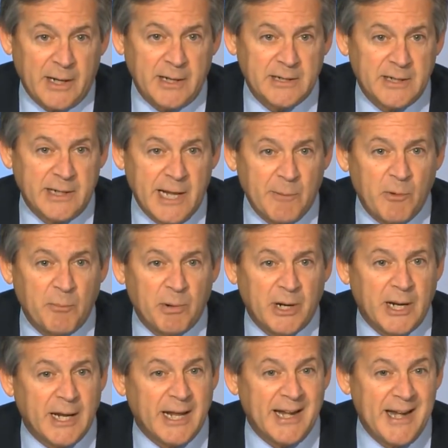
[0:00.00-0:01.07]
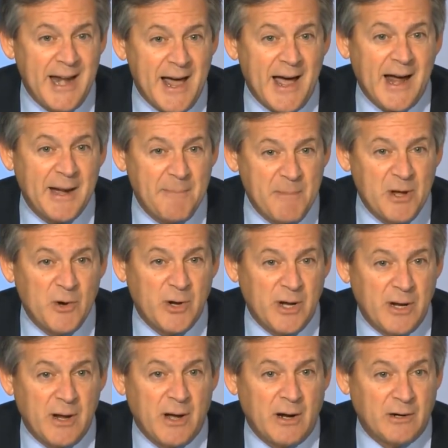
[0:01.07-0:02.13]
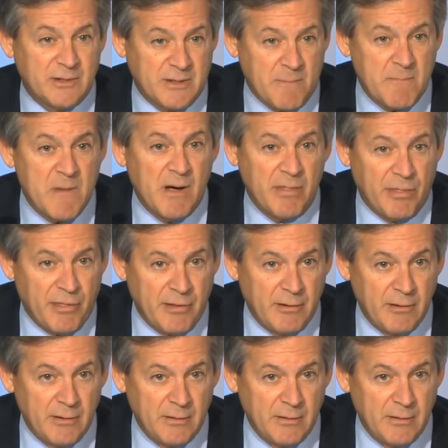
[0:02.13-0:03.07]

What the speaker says: He said they were bringing in $9 million a month